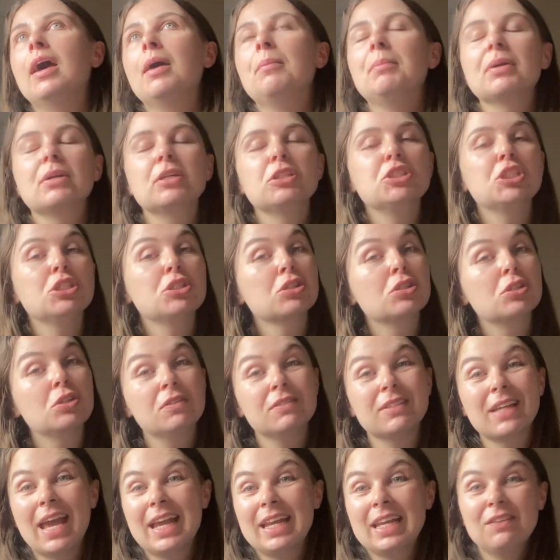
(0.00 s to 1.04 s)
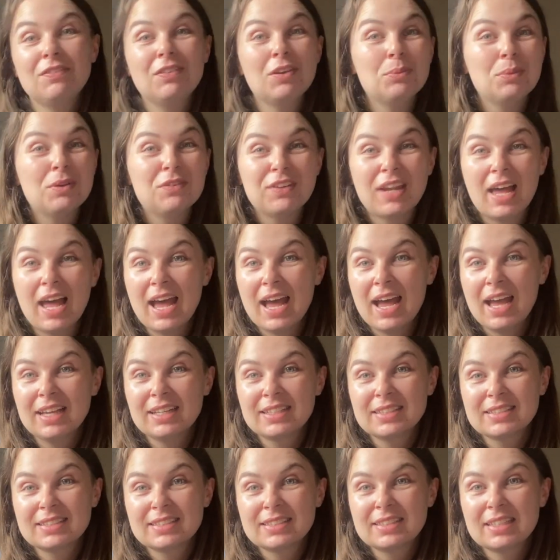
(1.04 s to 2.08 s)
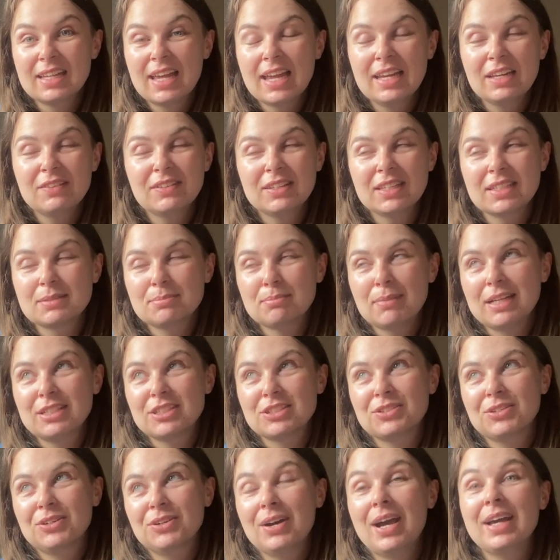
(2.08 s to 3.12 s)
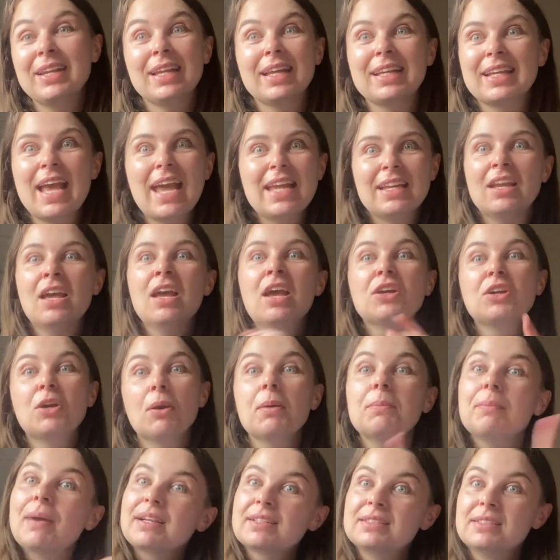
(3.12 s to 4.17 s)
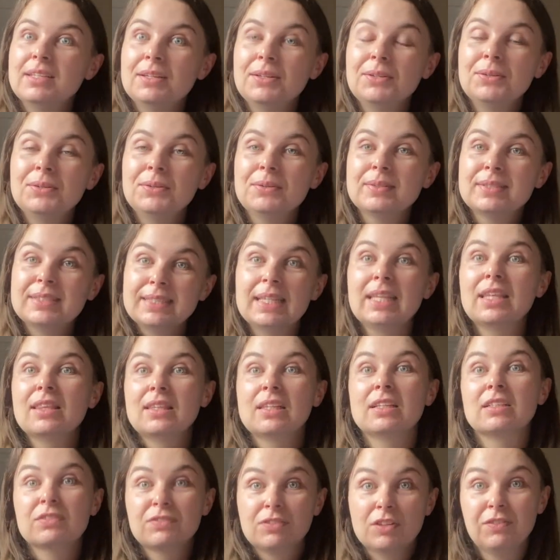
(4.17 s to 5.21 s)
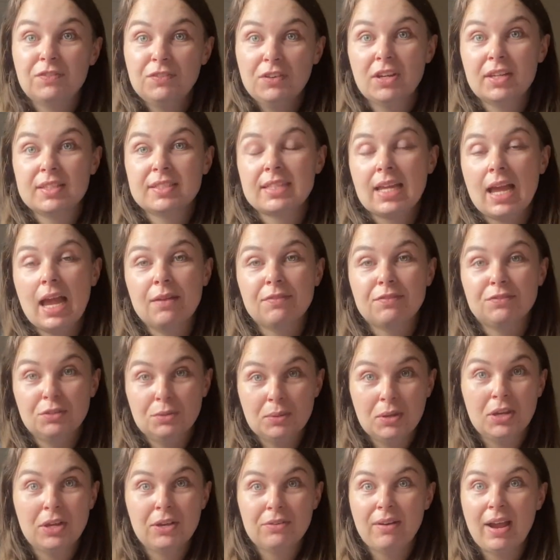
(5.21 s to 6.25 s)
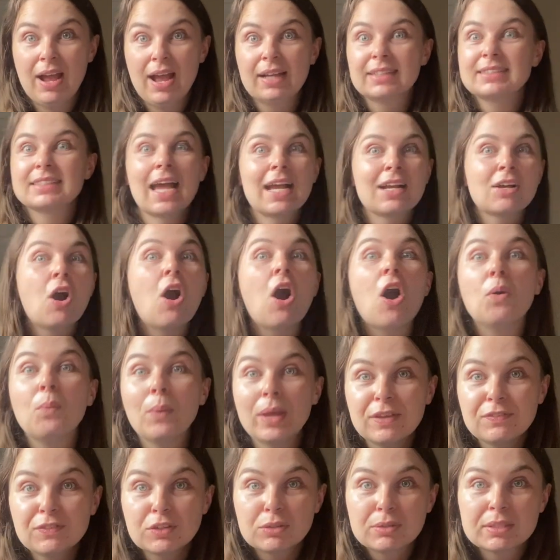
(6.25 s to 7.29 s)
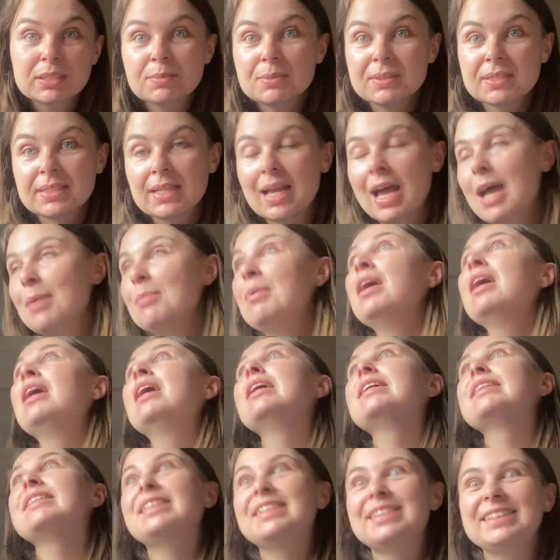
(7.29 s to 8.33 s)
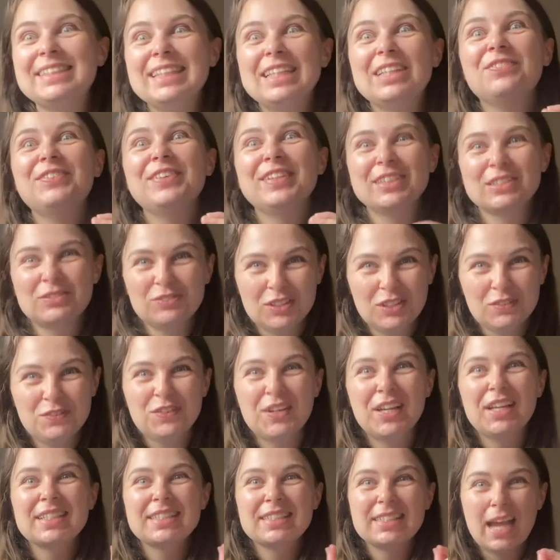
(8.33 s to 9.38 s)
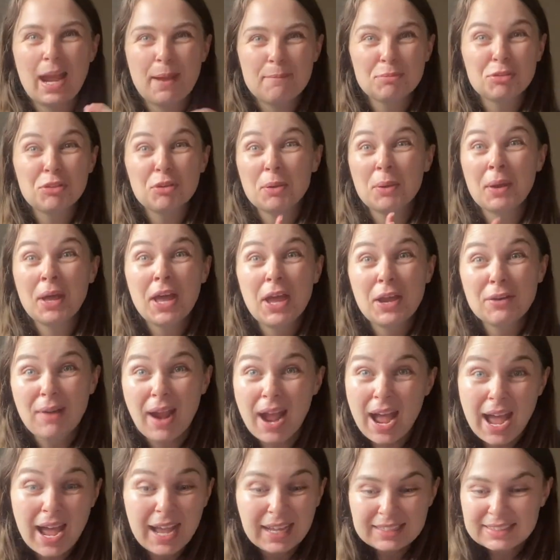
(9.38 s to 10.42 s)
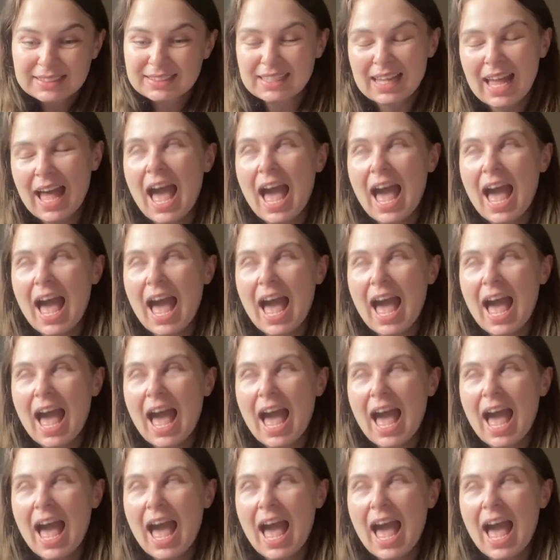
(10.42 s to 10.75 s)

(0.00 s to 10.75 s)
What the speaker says: Because she just loves anything with lights, anything that's magical. And again, going back to seeing things for the first time through her eyes, I can't wait for Christmas time to see things for the first time through her eyes.